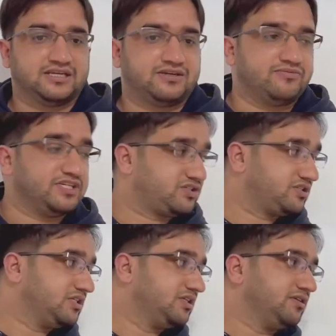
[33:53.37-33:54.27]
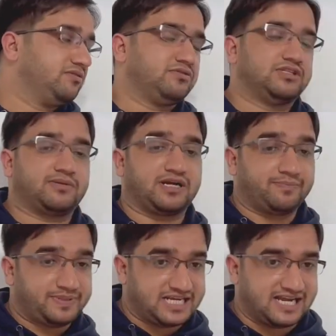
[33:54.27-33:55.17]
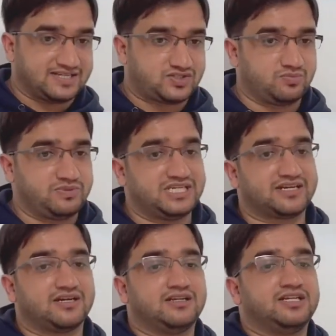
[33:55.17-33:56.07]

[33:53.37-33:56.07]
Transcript: which the company has to bear